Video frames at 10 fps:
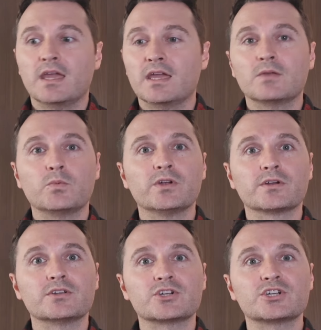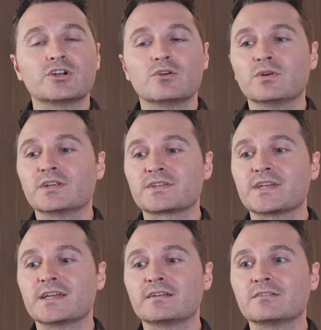And we are going to show an
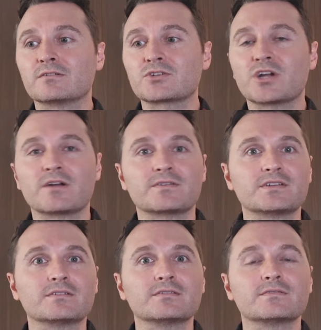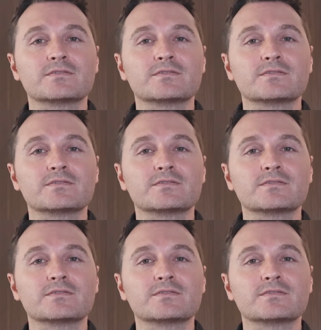exciting little chart here.